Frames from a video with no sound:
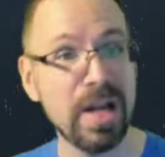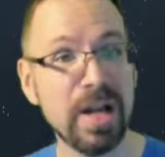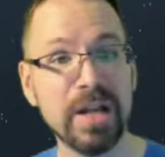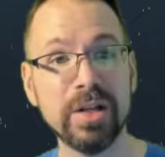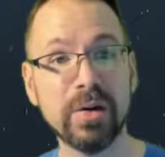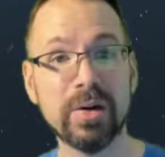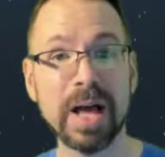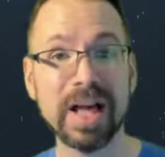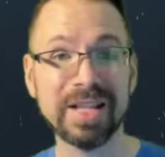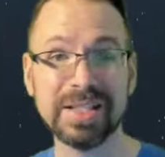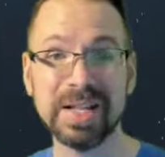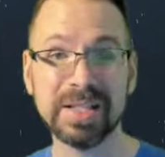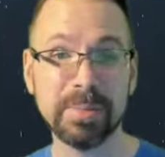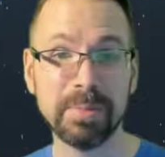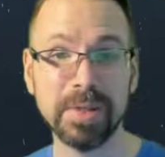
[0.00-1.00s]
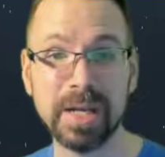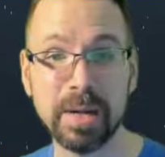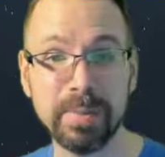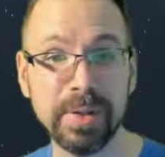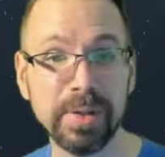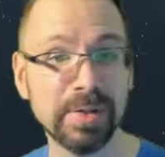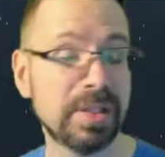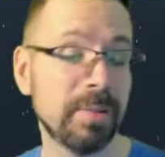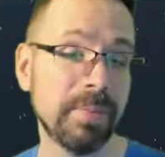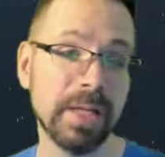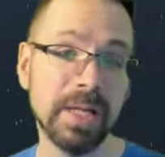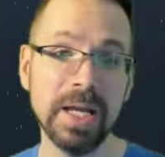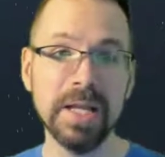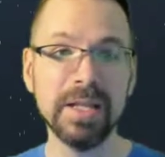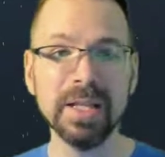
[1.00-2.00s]
you know that's not something that appeals to
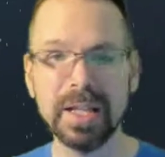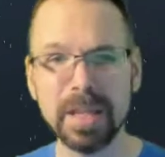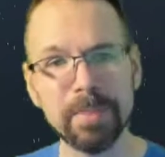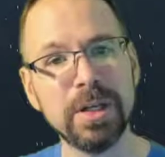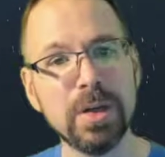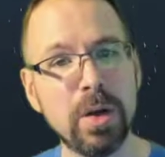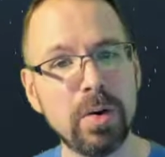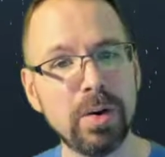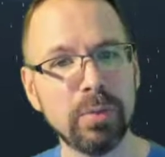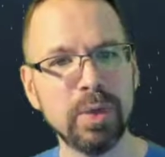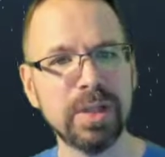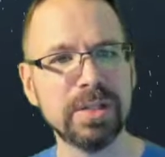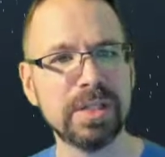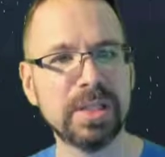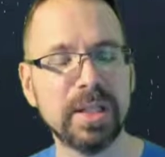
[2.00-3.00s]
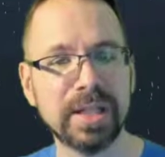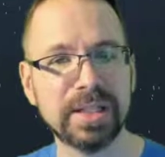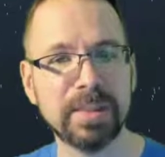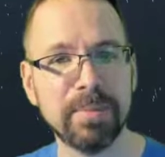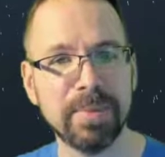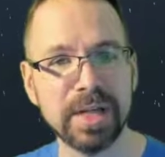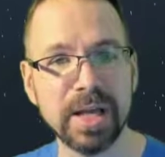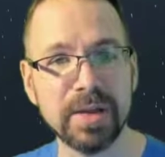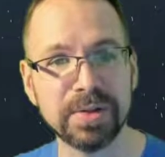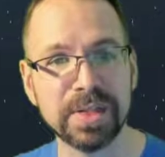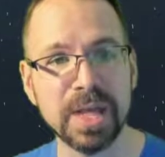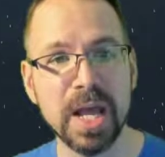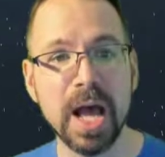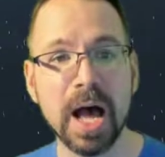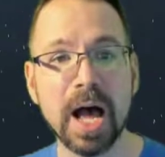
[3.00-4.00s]
me then let me know and we can select somebody else
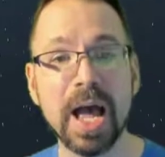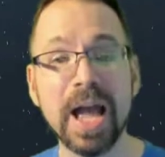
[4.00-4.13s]
uh,